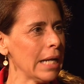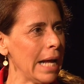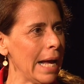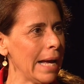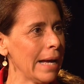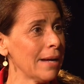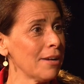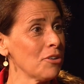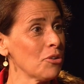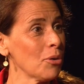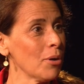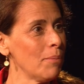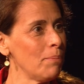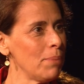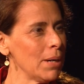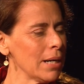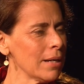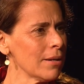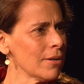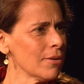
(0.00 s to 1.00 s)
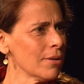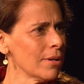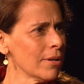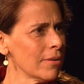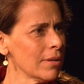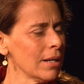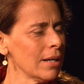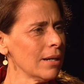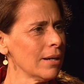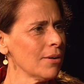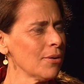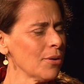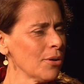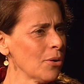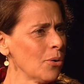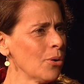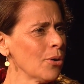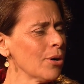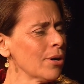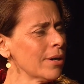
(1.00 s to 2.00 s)
an and or a but or a the or an
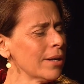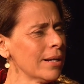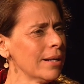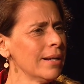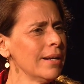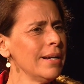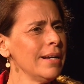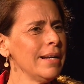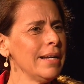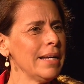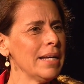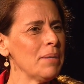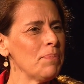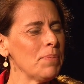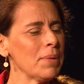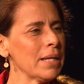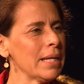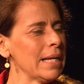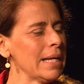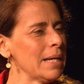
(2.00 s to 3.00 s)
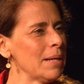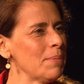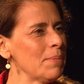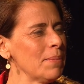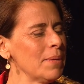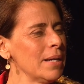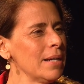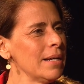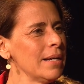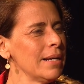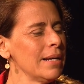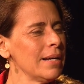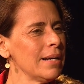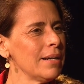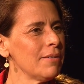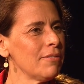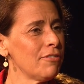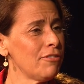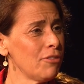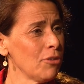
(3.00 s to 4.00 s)
or, and it, it became
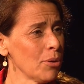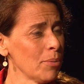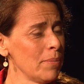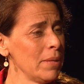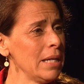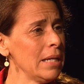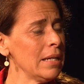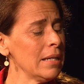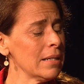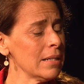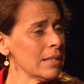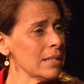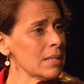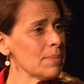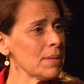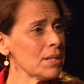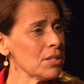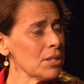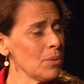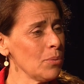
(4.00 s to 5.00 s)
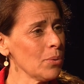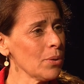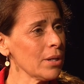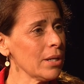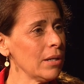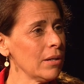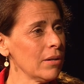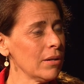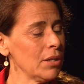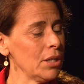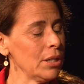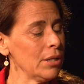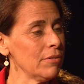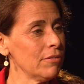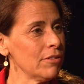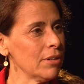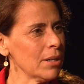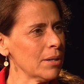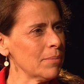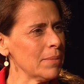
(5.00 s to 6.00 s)
for me, especially working on
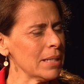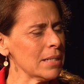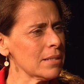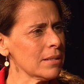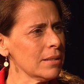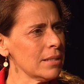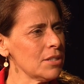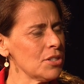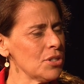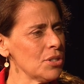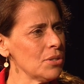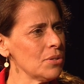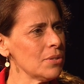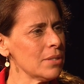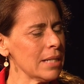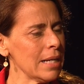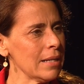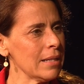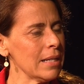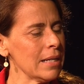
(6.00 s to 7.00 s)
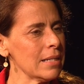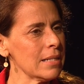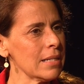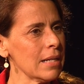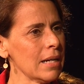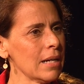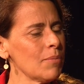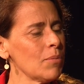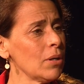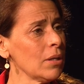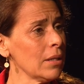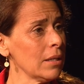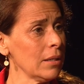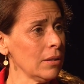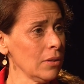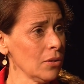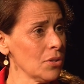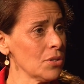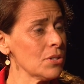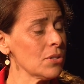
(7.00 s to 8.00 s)
environmental issues at that time, while I
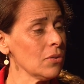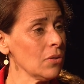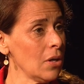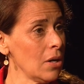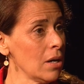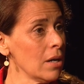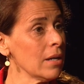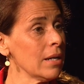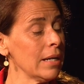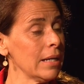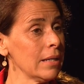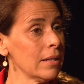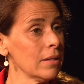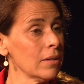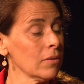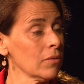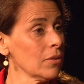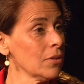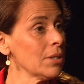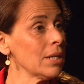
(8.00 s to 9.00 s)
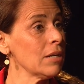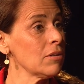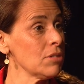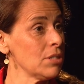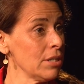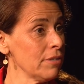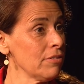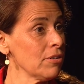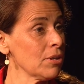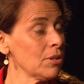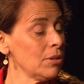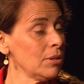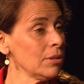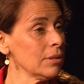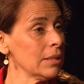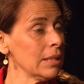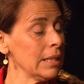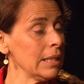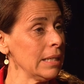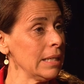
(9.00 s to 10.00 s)
learned a lot and learned how
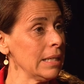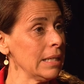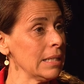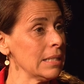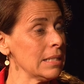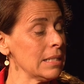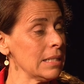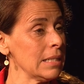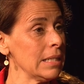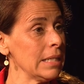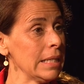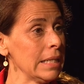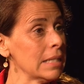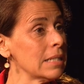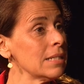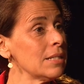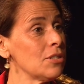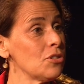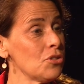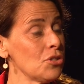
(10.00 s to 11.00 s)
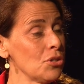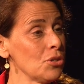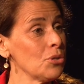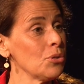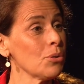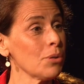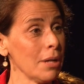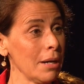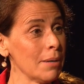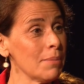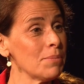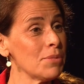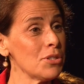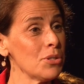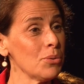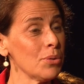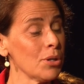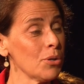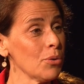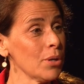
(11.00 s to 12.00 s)
difficult it is to come
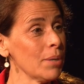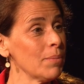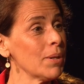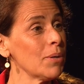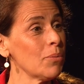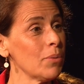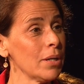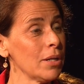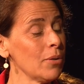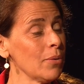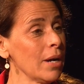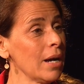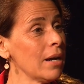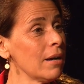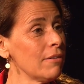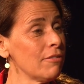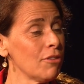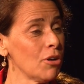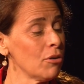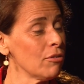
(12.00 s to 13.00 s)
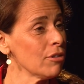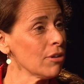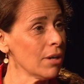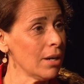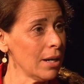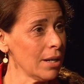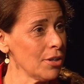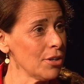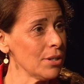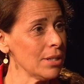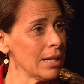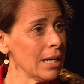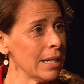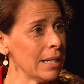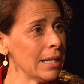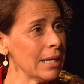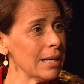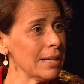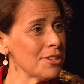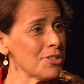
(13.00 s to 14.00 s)
to agreement when you have over
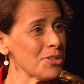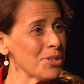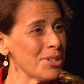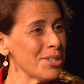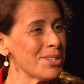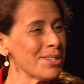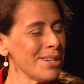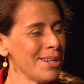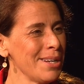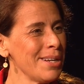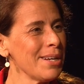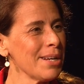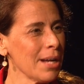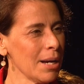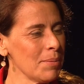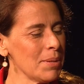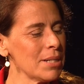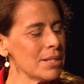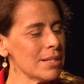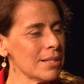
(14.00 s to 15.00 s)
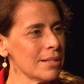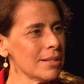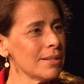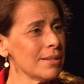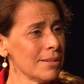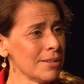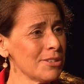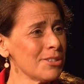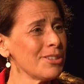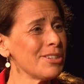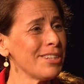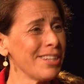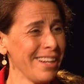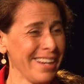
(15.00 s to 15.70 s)
190 countries coming to. You think?